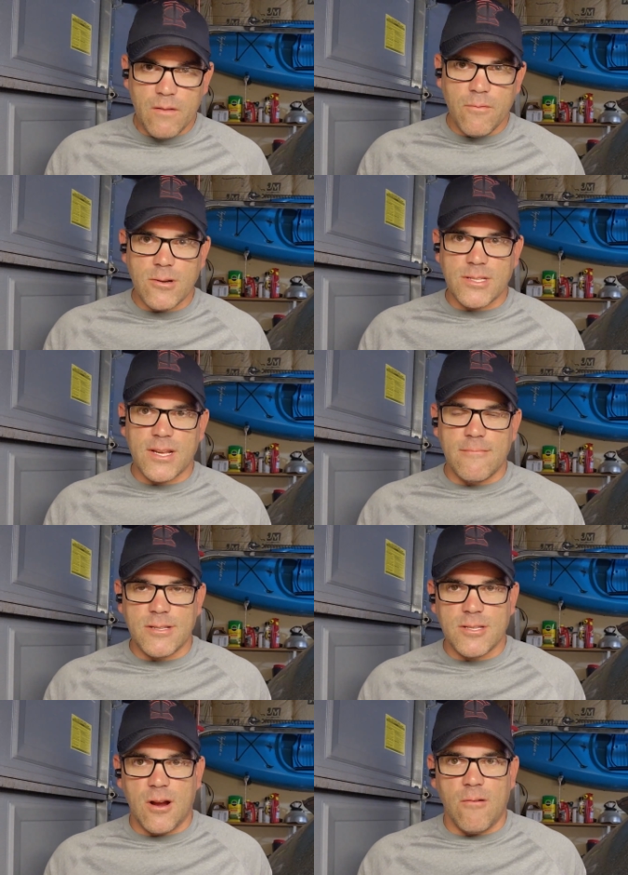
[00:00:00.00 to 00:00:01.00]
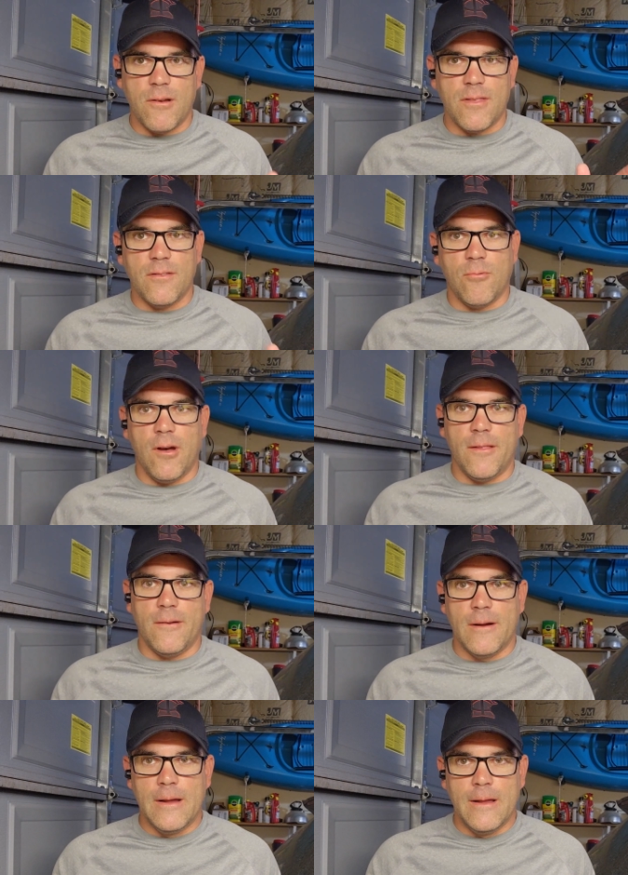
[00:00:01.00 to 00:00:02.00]
First thing I'm going to start with is
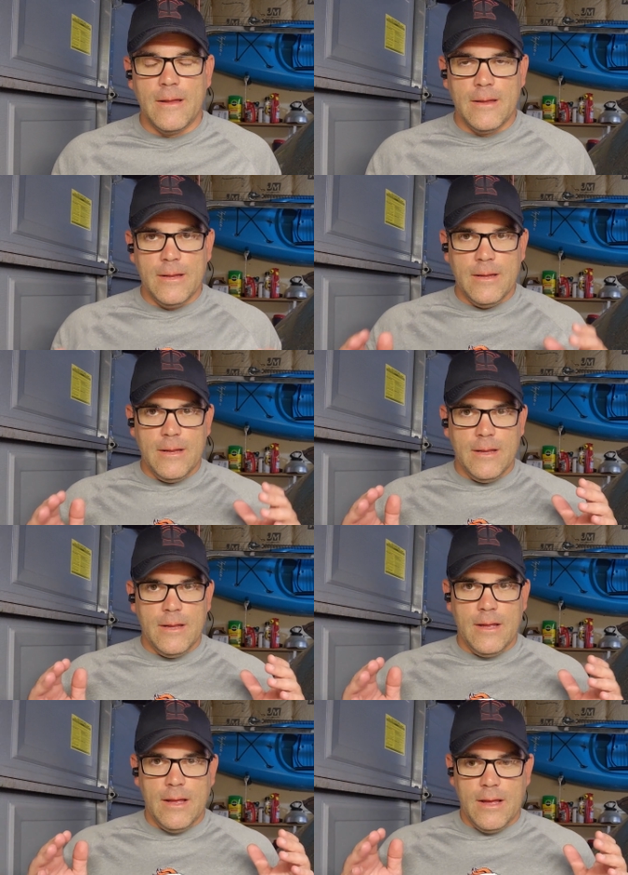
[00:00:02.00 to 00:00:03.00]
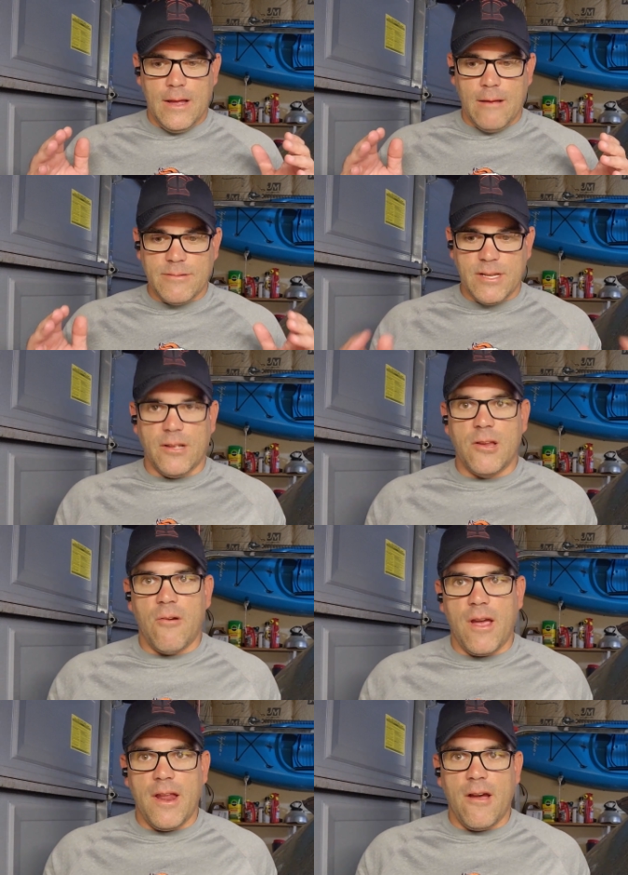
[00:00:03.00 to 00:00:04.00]
weather. I'm telling you
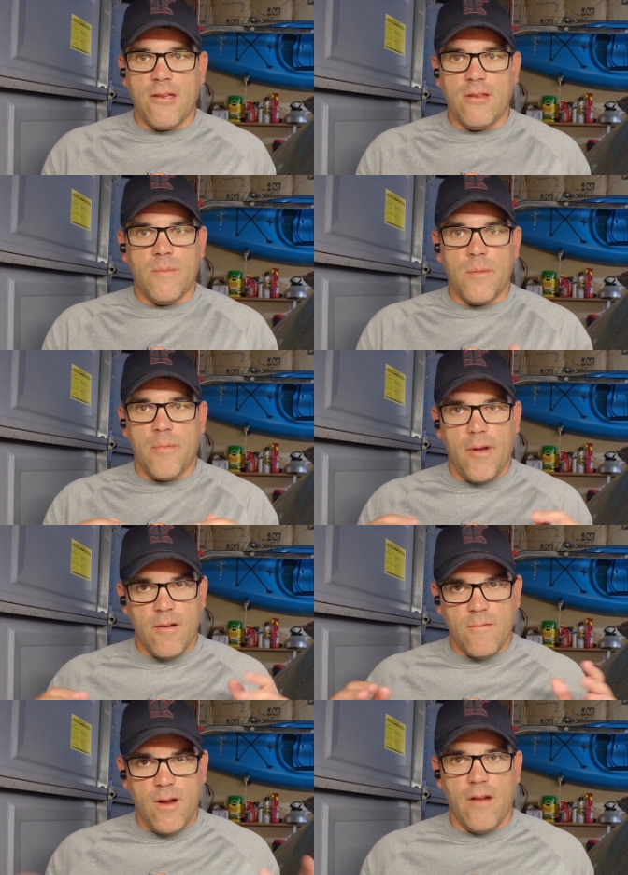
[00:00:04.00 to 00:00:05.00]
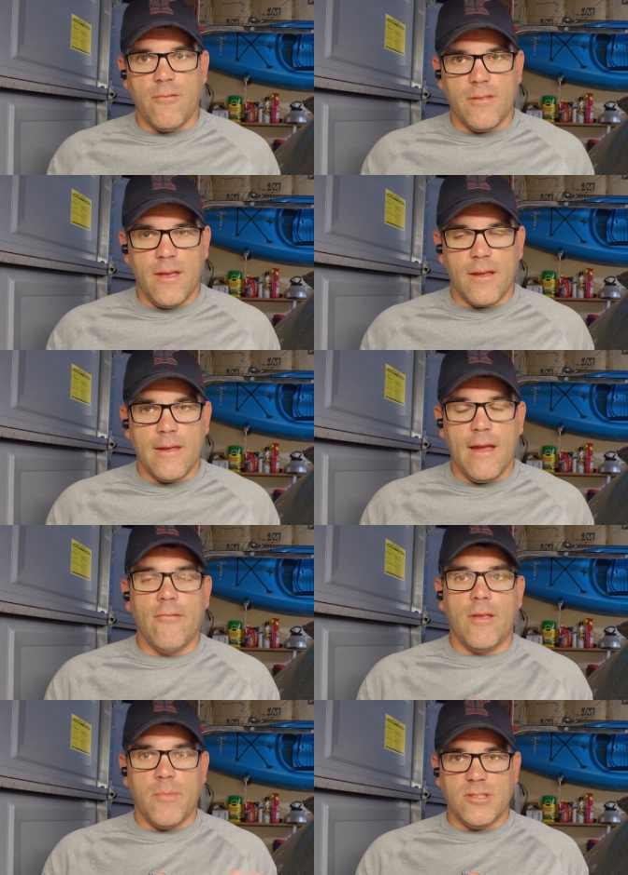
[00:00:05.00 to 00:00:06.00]
right now, you need to be prepared for everything.
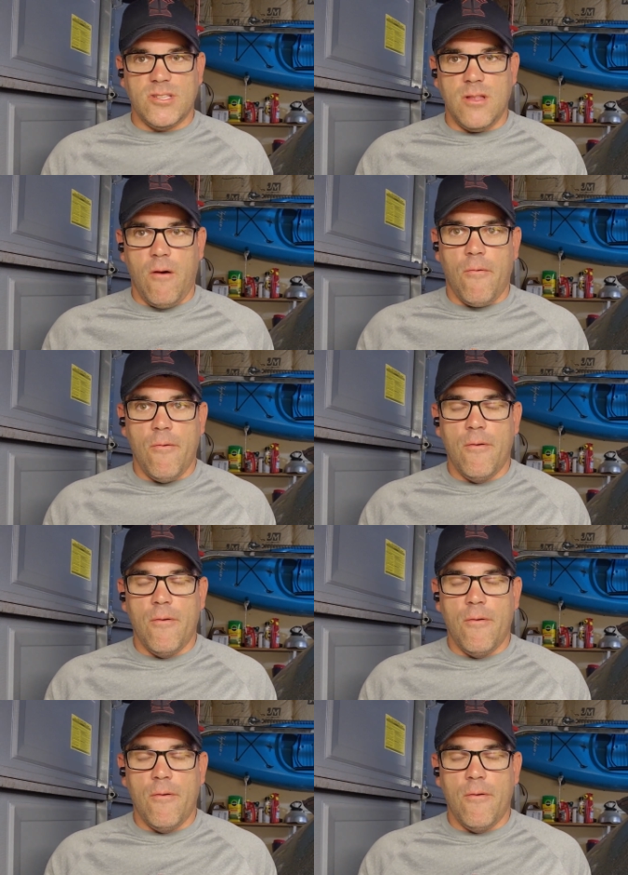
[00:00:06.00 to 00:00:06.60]
Everything but snow.